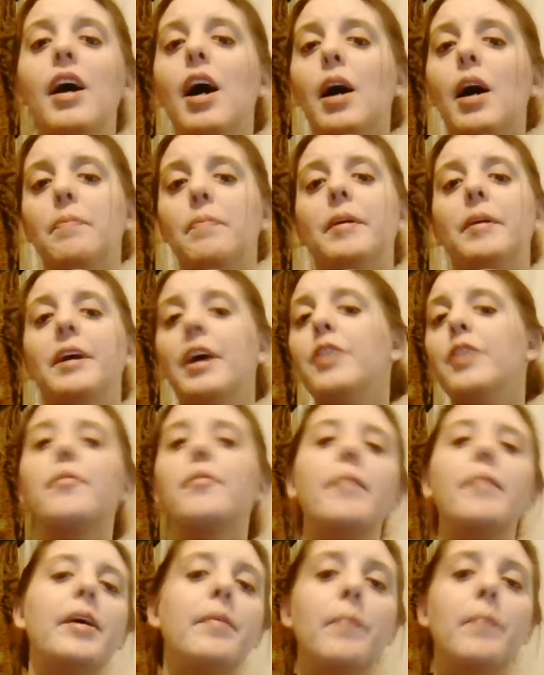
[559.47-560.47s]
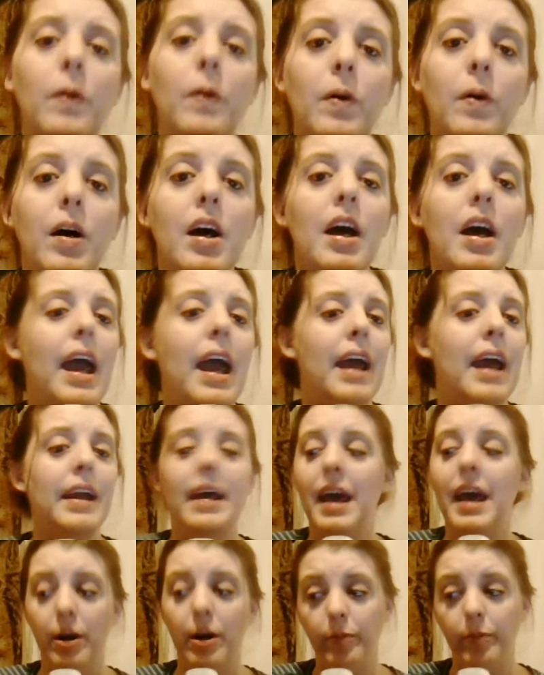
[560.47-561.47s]
helping other people,
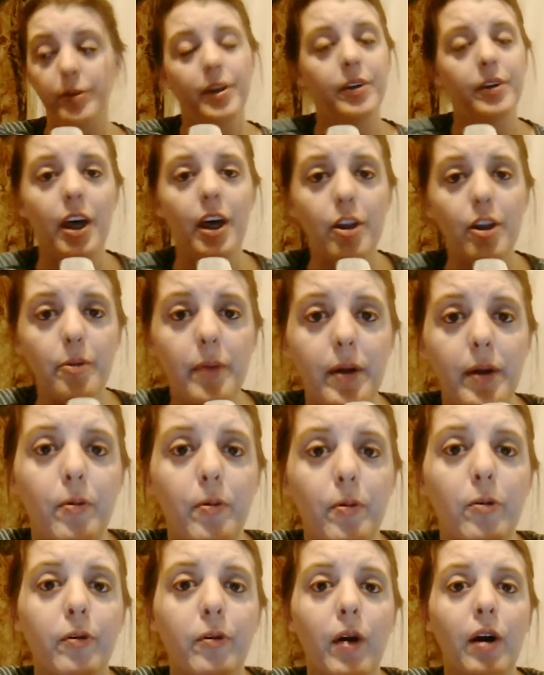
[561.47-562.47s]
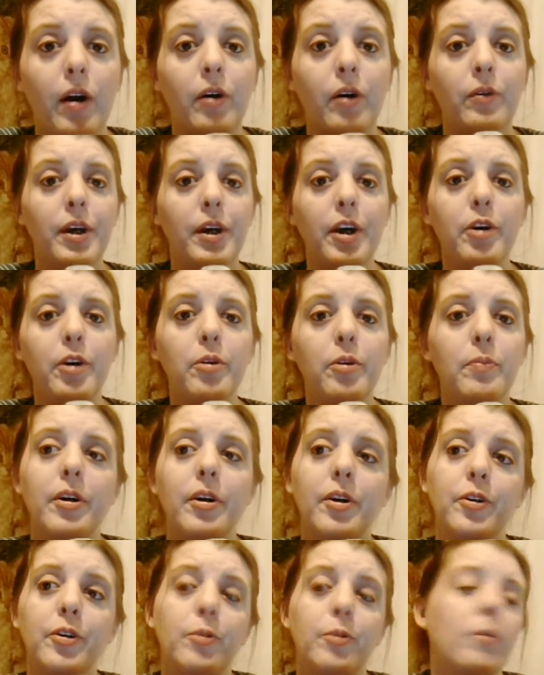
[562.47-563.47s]
and it helps those other people grow too
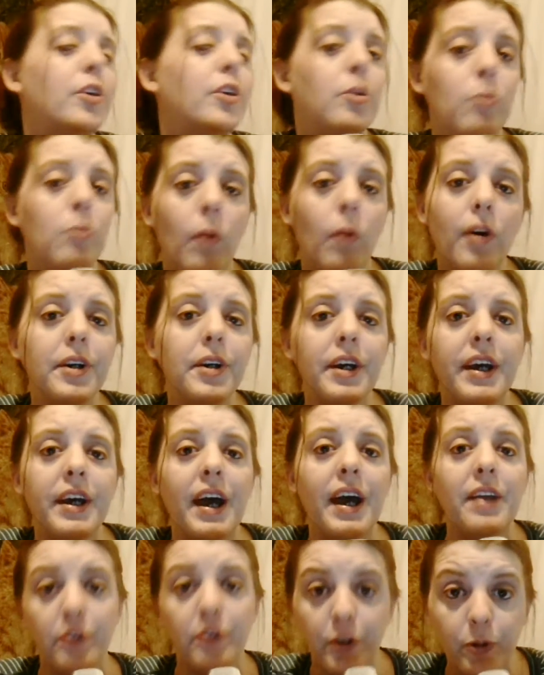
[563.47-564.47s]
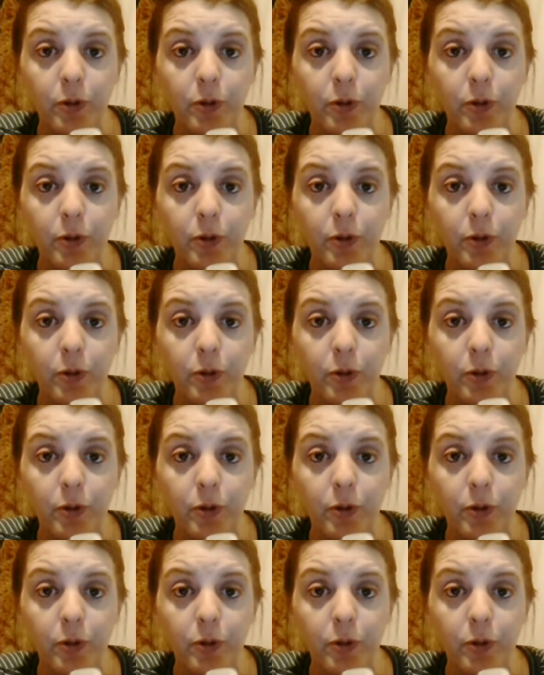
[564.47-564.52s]
because when you work together,